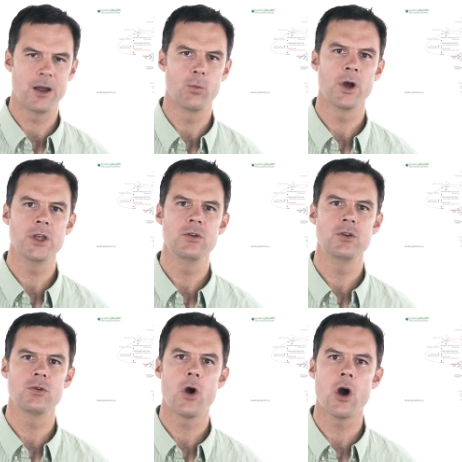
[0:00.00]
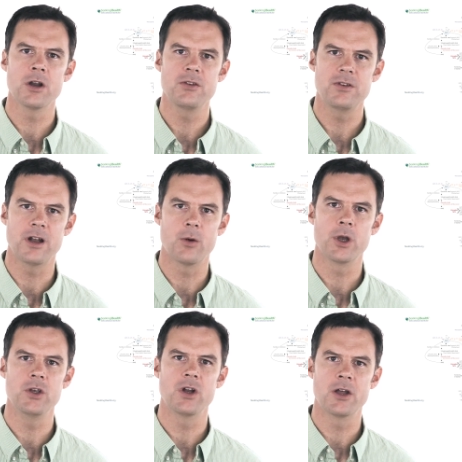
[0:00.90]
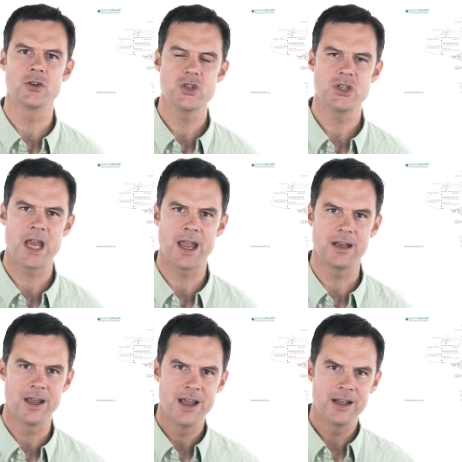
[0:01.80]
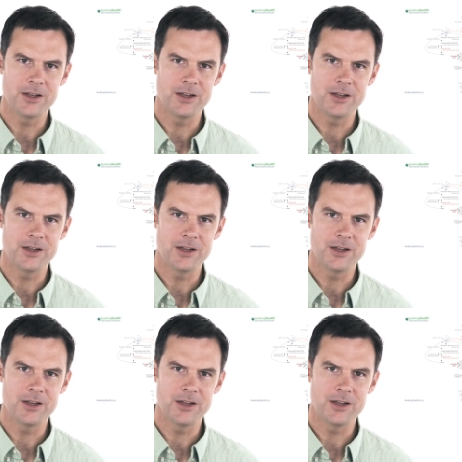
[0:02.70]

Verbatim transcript: I want you to harness it. I want you to understand